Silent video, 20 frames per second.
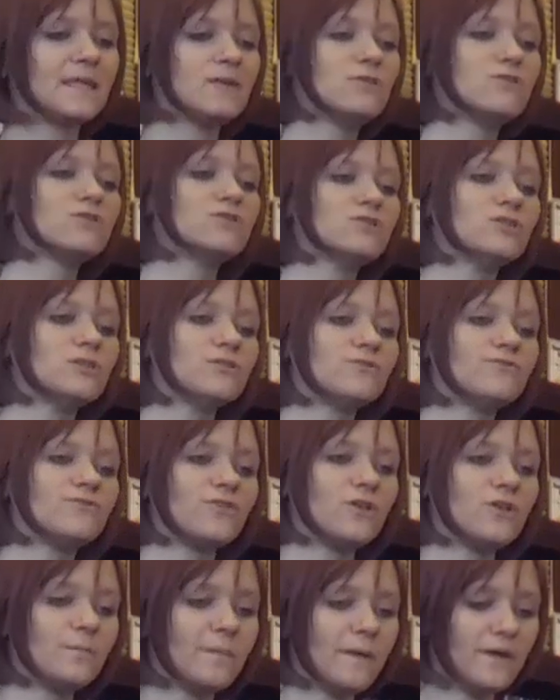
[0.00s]
You can do the
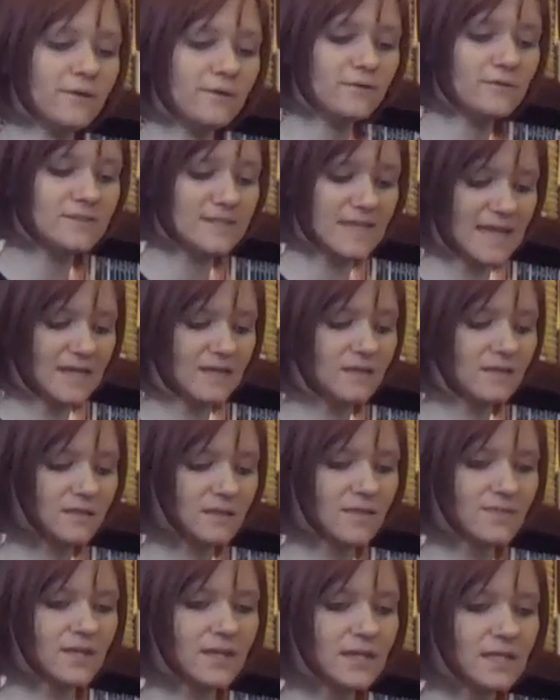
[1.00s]
full pose,
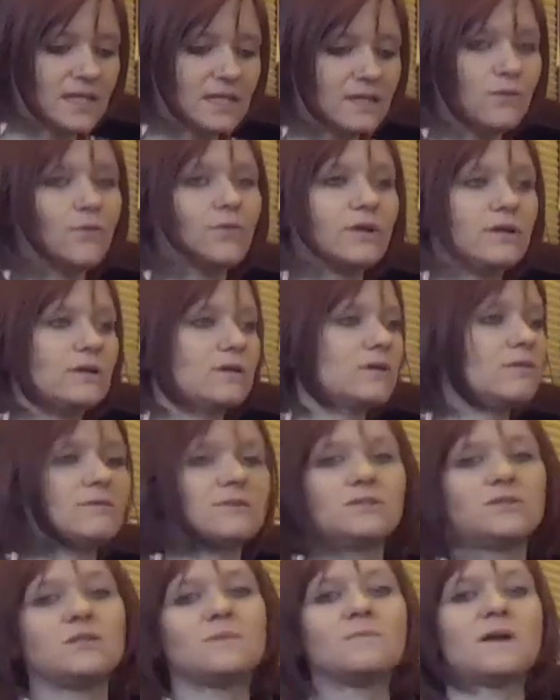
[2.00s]
ankle on the knee, or you can
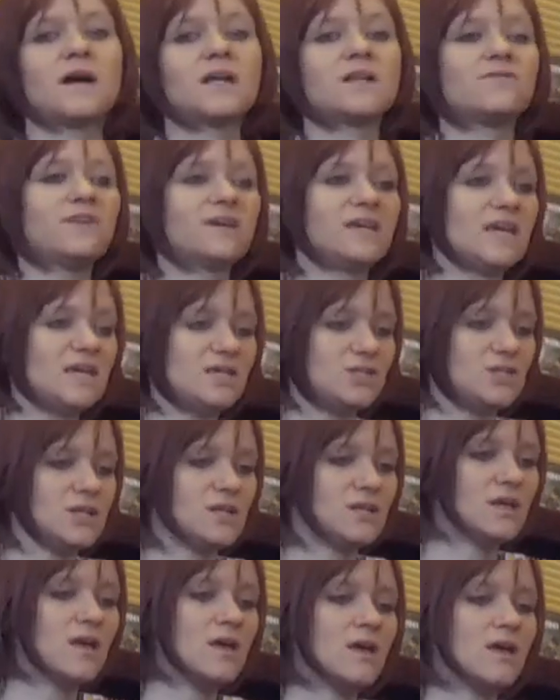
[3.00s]
always do the
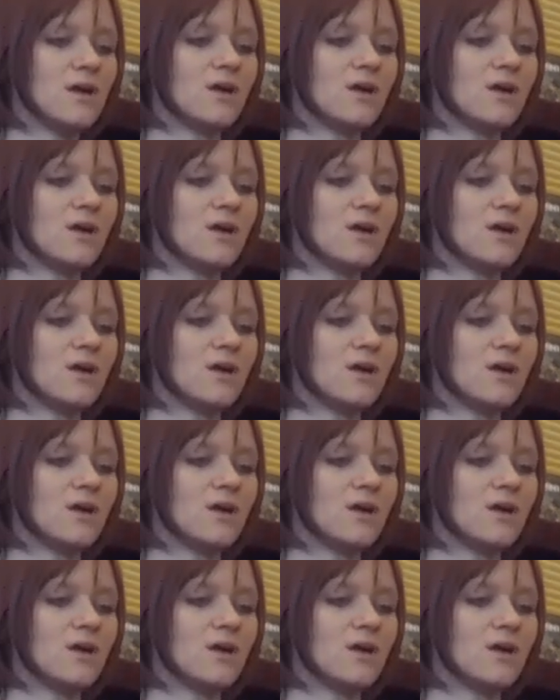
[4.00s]
modification,